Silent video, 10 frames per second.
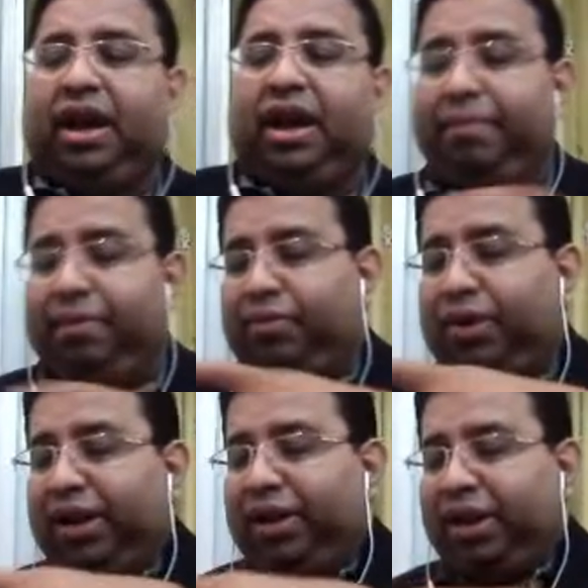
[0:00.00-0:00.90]

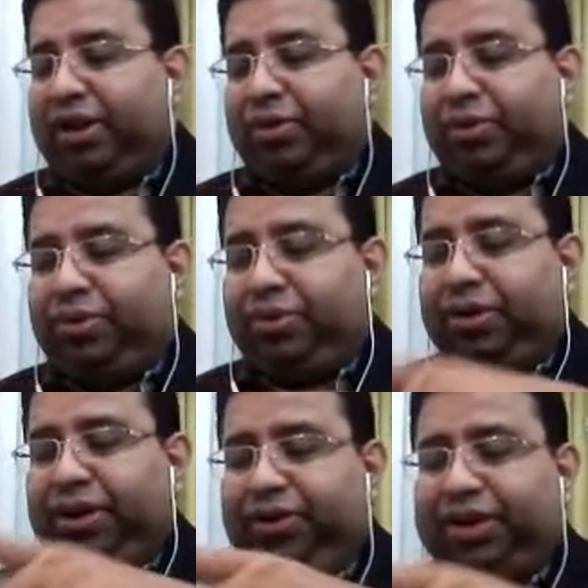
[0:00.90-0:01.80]
What you can
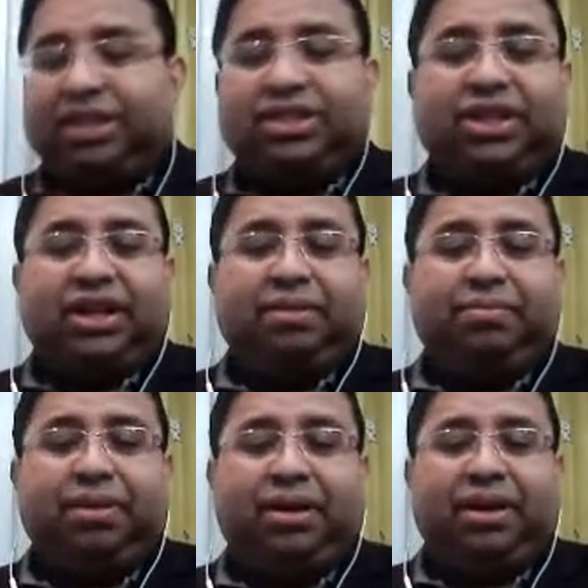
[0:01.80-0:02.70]
do, you just
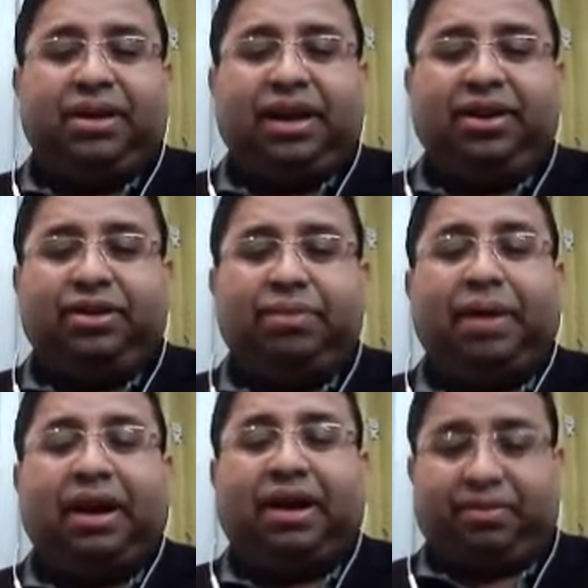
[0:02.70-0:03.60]
write down
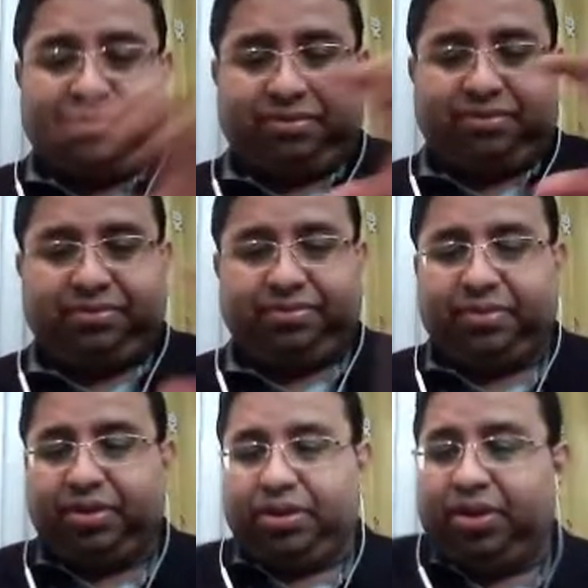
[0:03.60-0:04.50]
the paragraph.
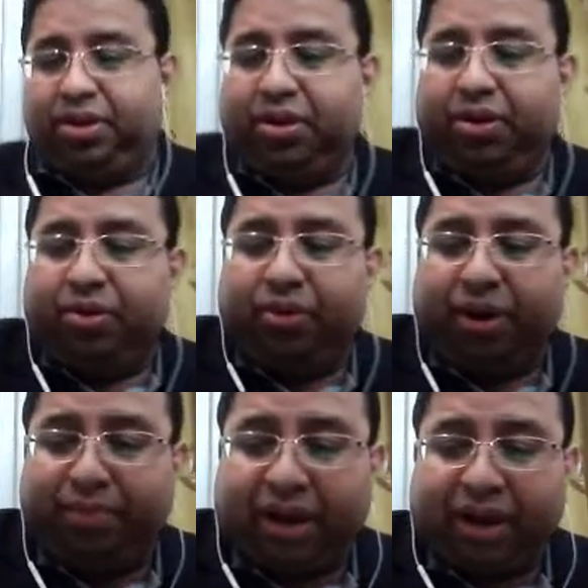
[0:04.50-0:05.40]

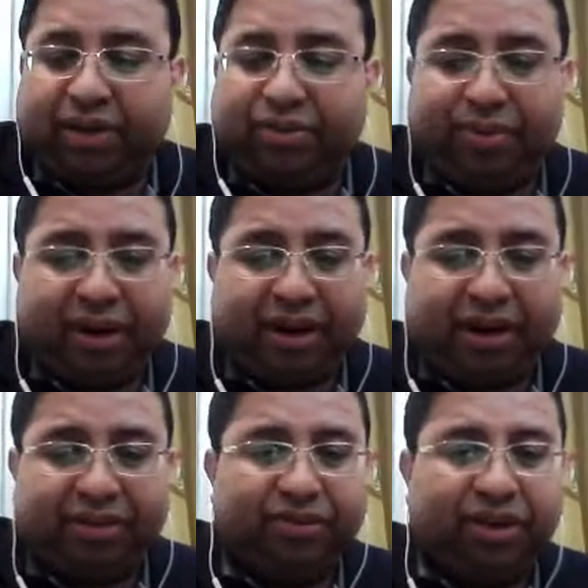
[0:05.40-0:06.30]
1 paragraph, 2
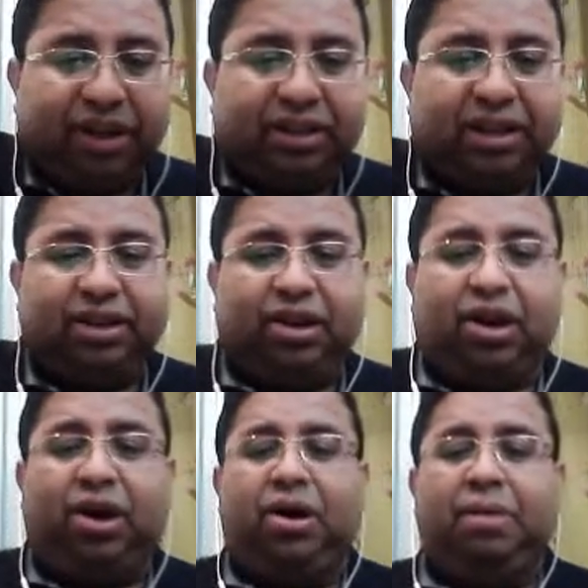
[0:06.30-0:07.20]
paragraph, something like that.
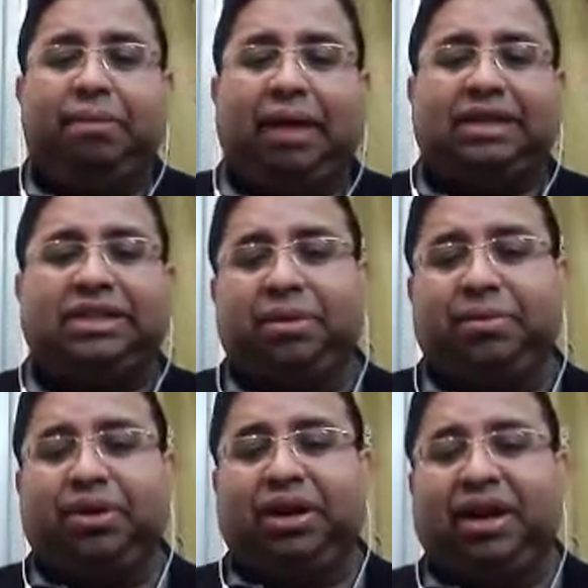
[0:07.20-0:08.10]
Or
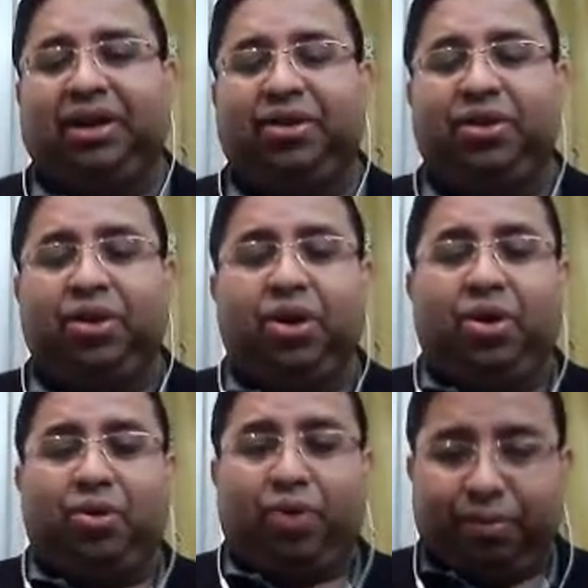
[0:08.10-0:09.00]
maximum, you can write down
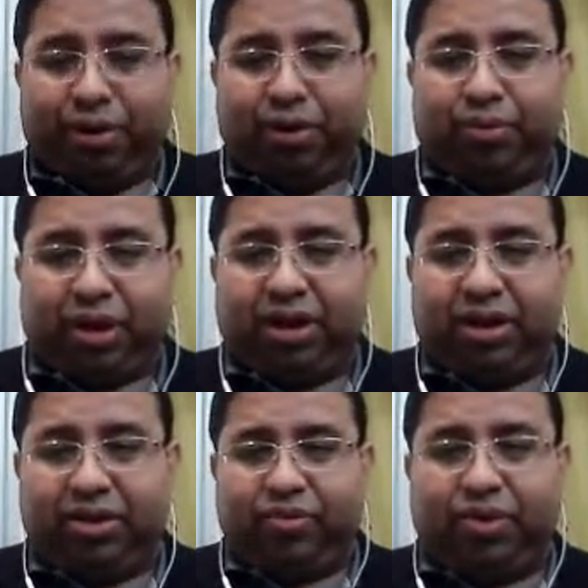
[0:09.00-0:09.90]

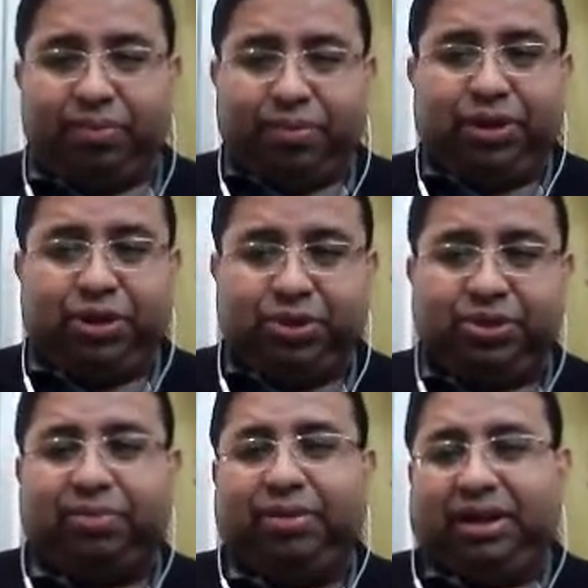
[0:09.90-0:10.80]
1.1,
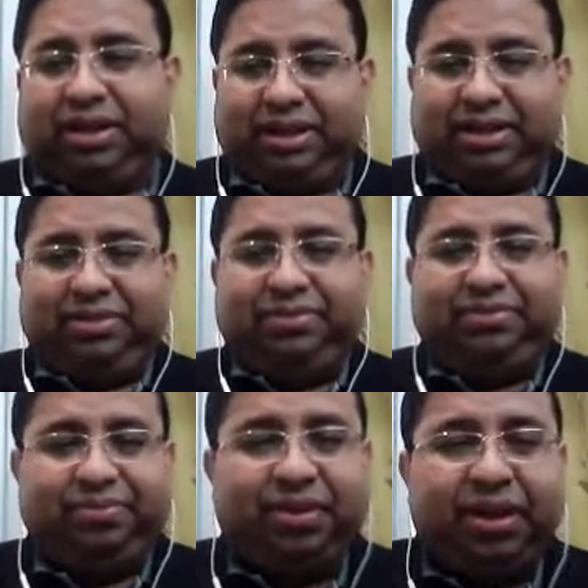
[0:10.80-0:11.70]
1.2, something like that.
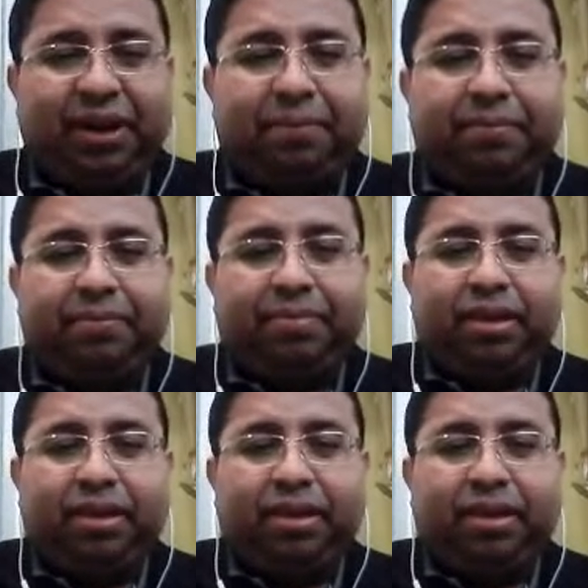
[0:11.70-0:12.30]
Okay.